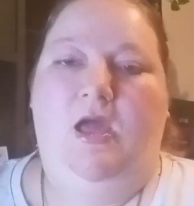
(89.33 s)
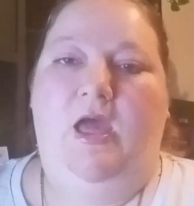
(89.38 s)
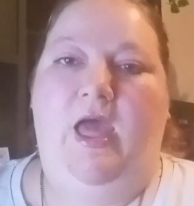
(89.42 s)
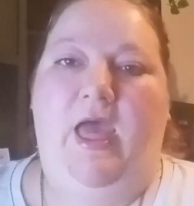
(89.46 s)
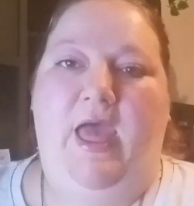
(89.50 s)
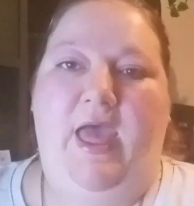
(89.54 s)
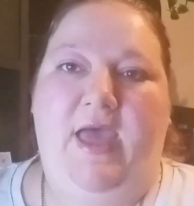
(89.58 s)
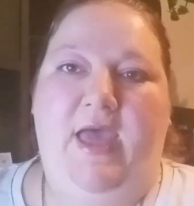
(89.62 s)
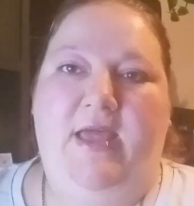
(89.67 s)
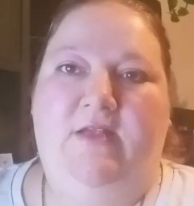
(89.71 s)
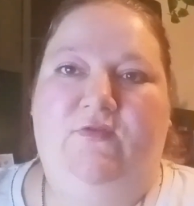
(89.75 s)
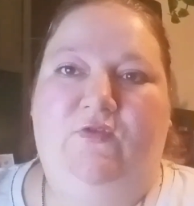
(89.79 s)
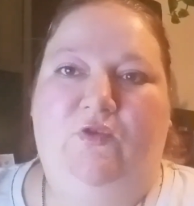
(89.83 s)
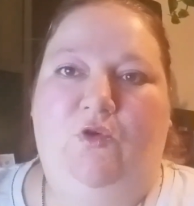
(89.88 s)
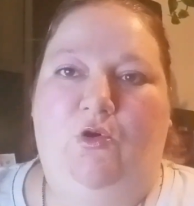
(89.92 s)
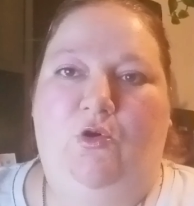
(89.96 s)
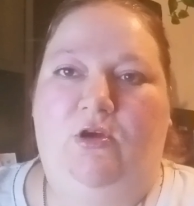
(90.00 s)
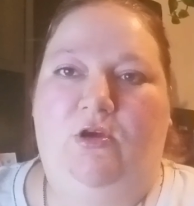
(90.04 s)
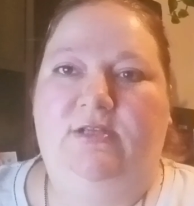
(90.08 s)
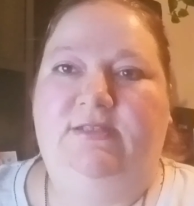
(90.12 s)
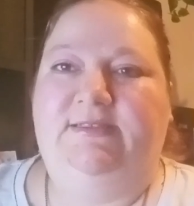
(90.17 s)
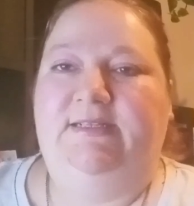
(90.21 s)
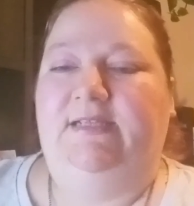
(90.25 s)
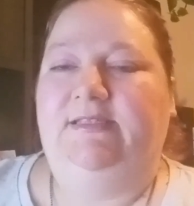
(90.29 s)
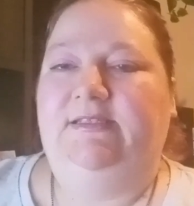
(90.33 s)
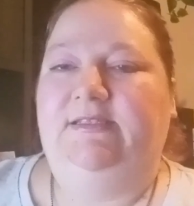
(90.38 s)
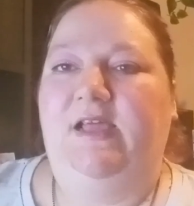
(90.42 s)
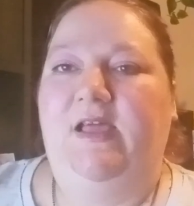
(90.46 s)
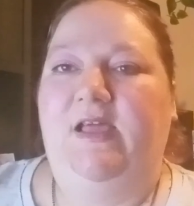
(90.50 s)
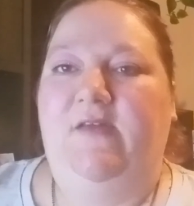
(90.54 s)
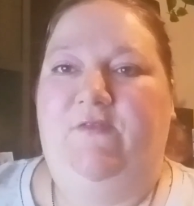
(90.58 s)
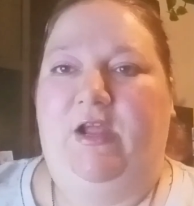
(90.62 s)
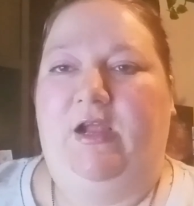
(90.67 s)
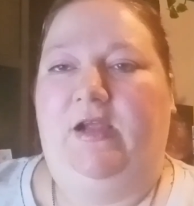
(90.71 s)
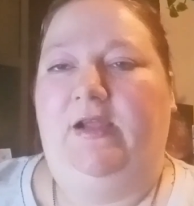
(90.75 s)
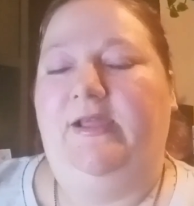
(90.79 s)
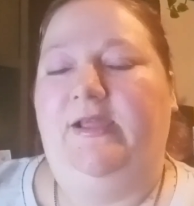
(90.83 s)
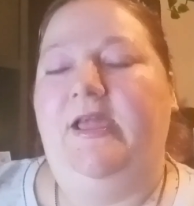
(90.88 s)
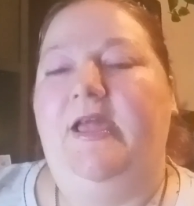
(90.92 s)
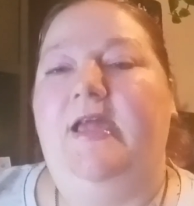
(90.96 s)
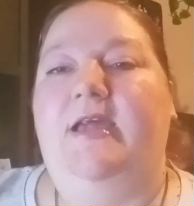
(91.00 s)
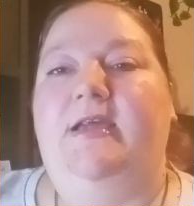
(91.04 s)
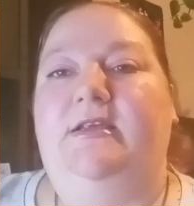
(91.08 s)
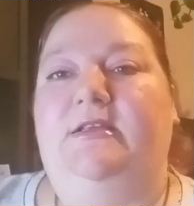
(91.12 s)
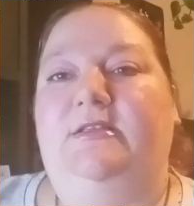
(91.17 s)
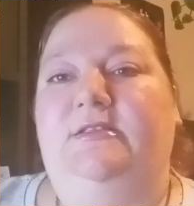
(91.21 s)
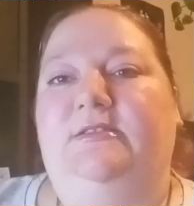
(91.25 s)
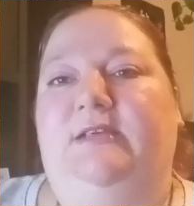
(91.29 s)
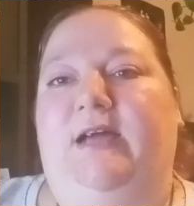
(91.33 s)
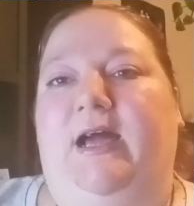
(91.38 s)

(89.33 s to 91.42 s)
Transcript: And of course, at the very end,